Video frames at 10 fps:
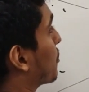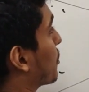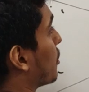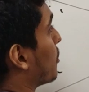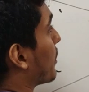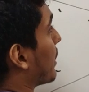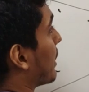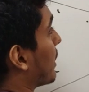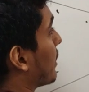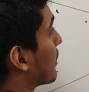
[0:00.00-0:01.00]
rho
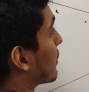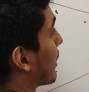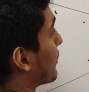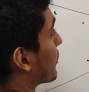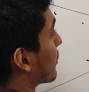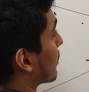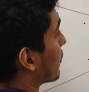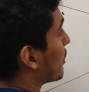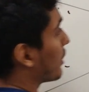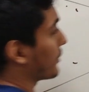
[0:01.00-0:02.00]
A times
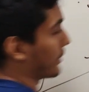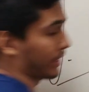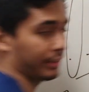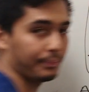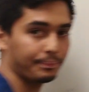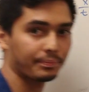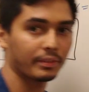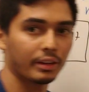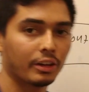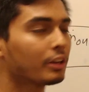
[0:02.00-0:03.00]
the velocity.
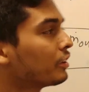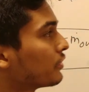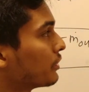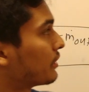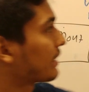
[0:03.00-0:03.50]
So you